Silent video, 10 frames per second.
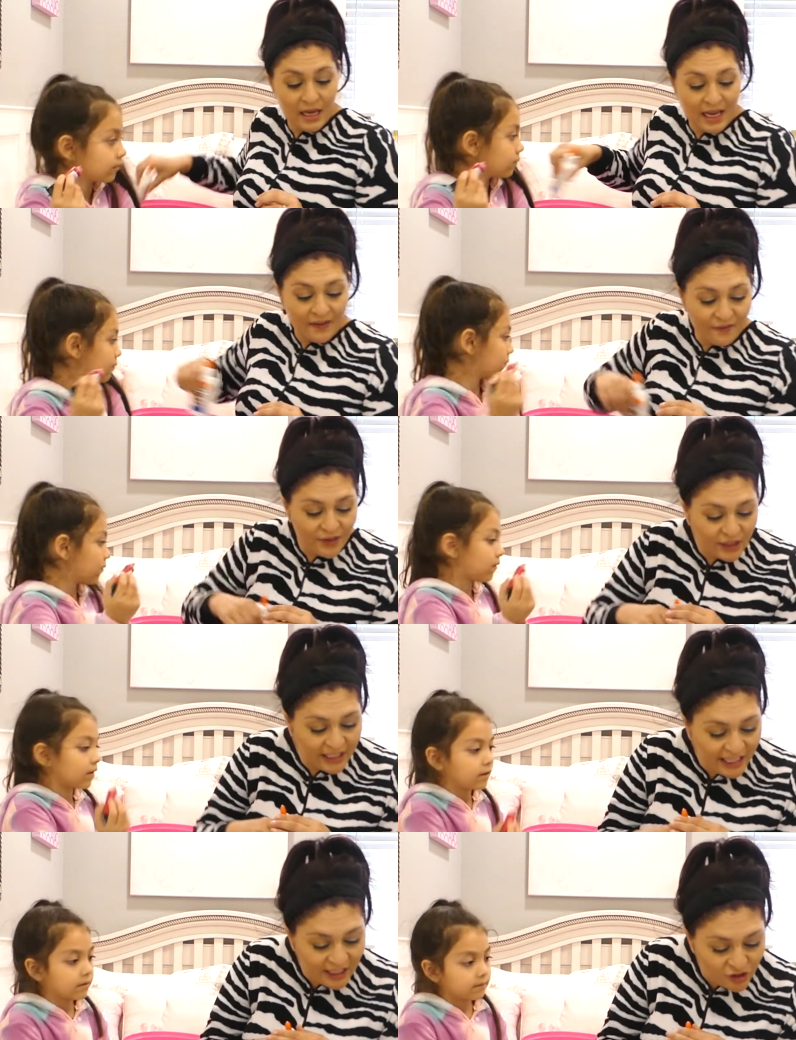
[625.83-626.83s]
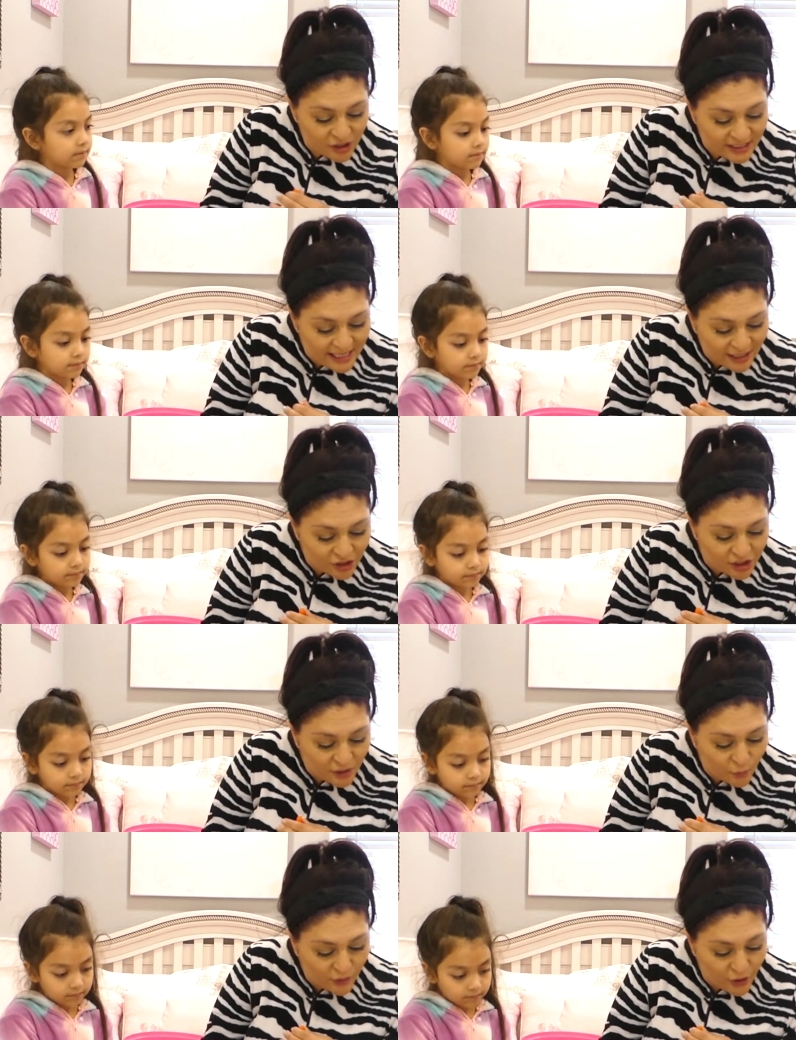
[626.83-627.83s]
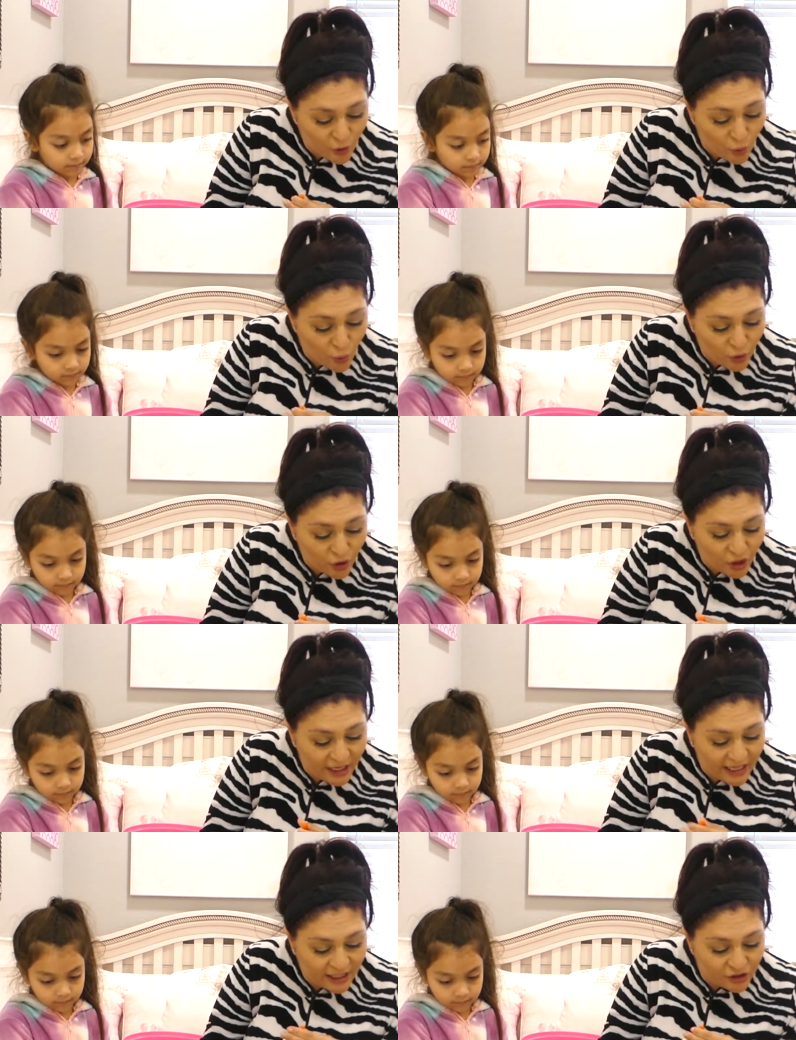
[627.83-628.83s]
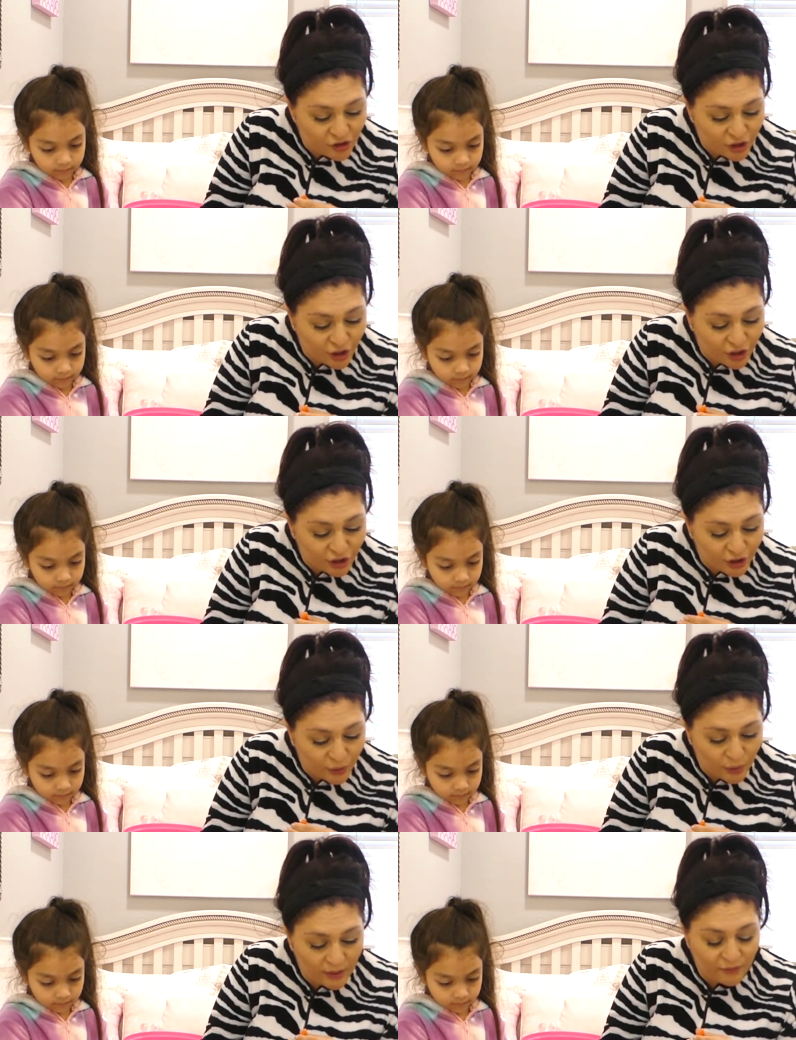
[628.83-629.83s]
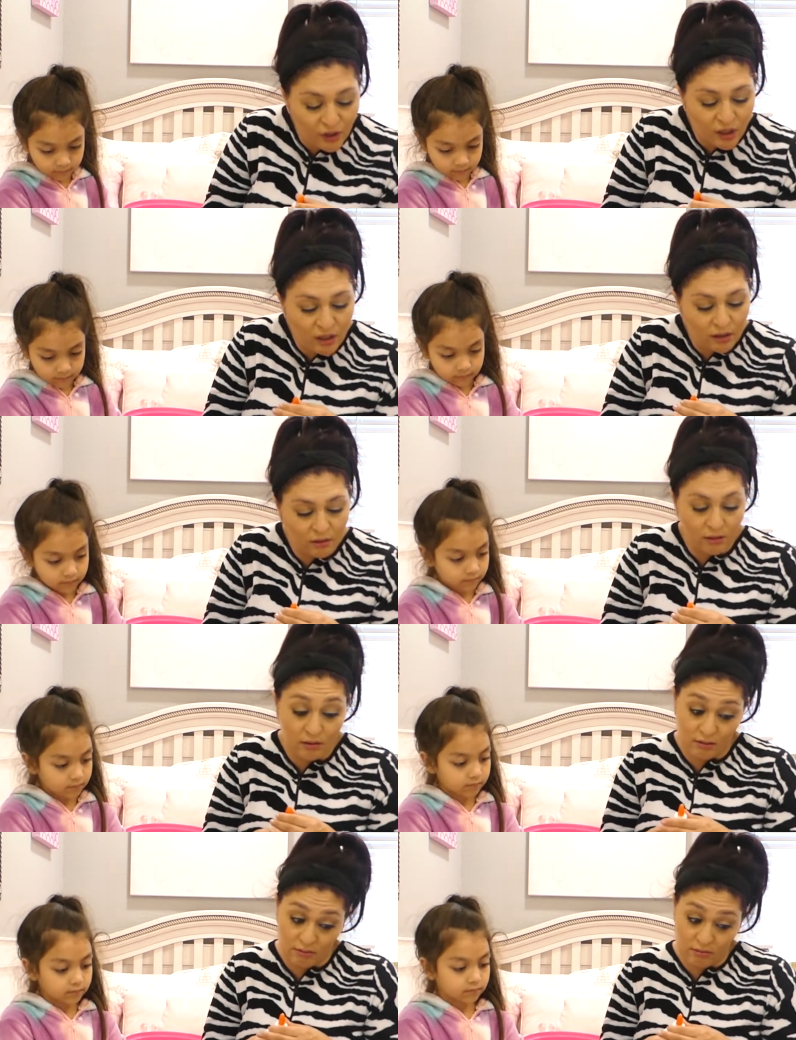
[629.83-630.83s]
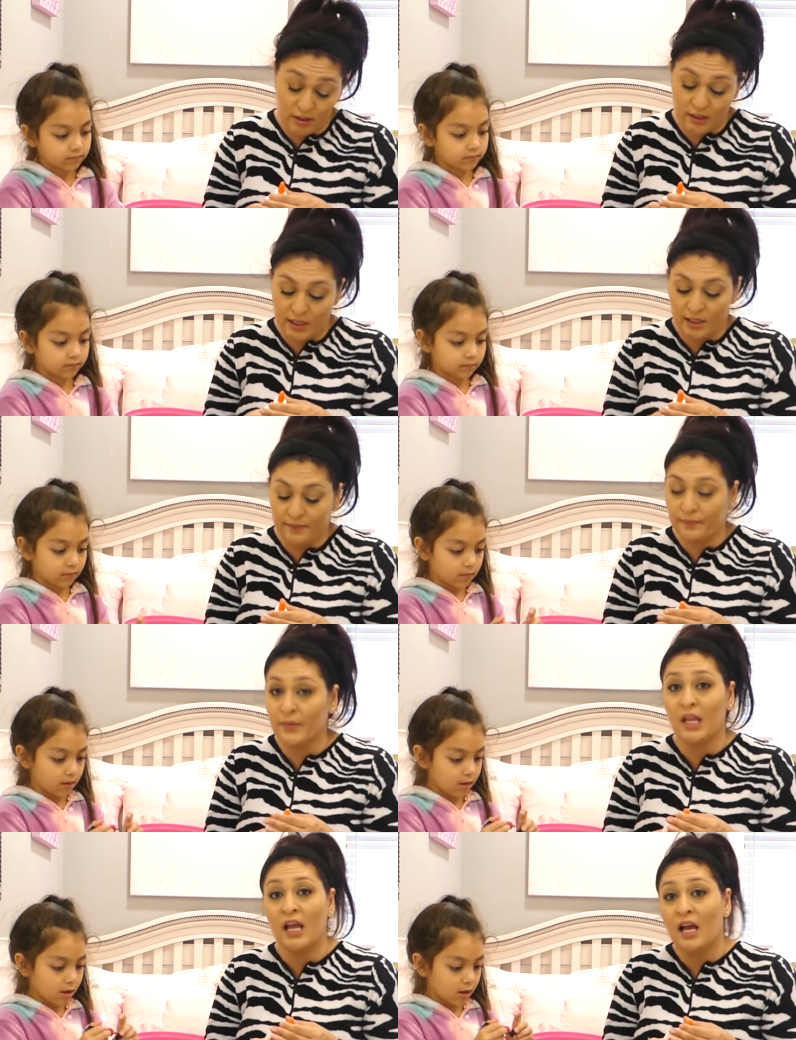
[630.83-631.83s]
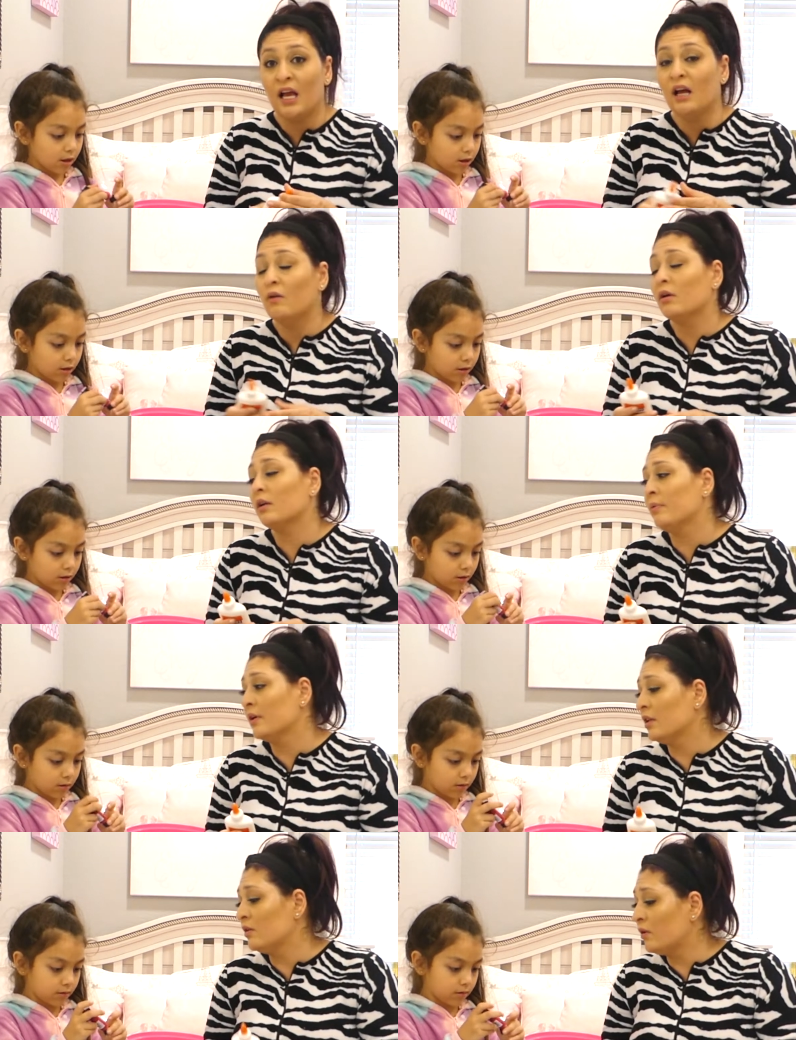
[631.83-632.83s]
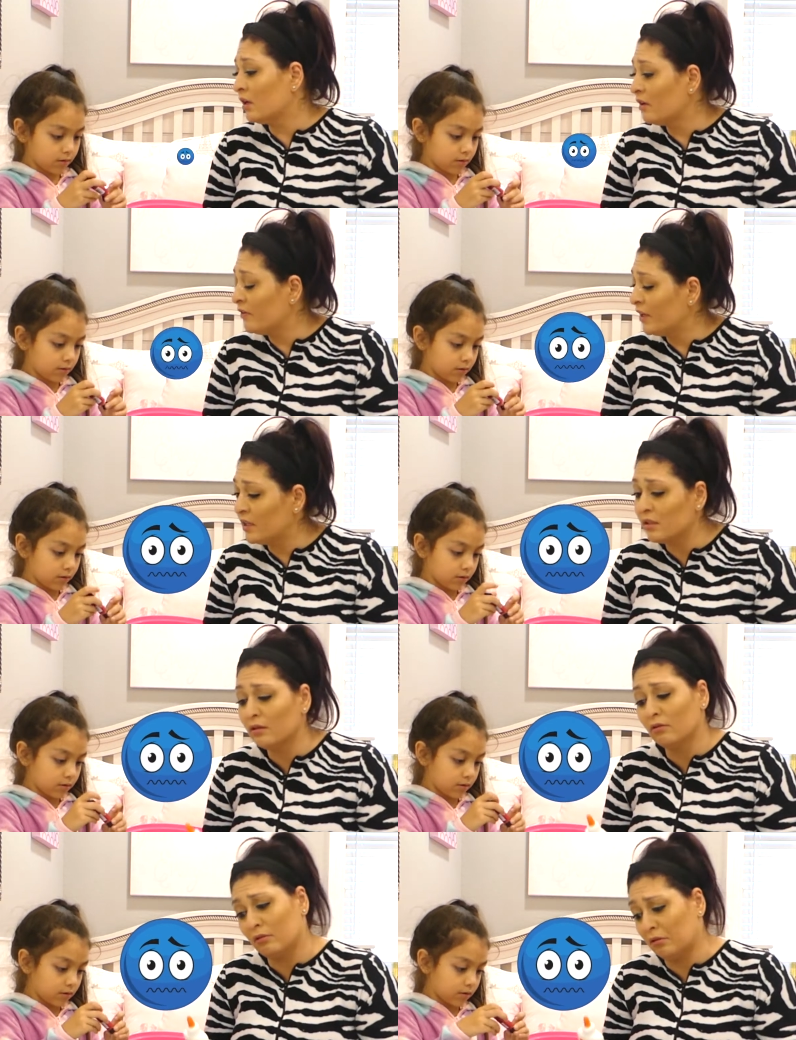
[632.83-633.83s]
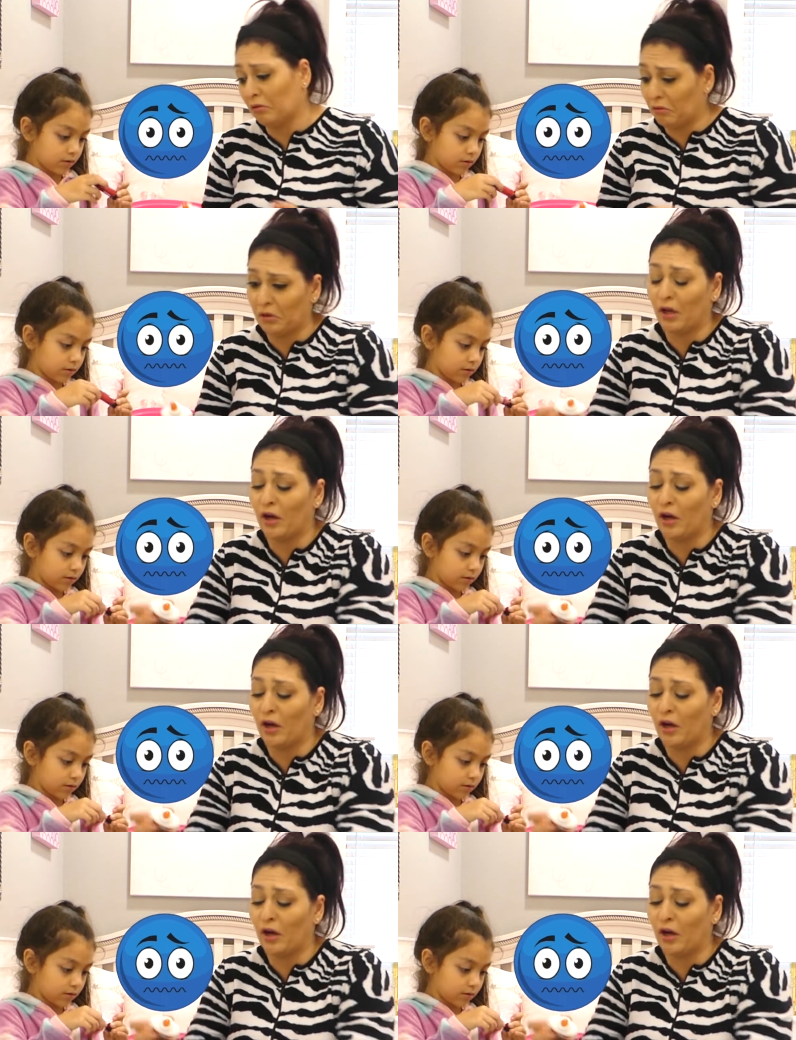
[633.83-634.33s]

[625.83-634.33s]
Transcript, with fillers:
Speaker 1: And fill each section with a 1/4 inch glue of, okay. We're gonna put glue on our face, oh Lord.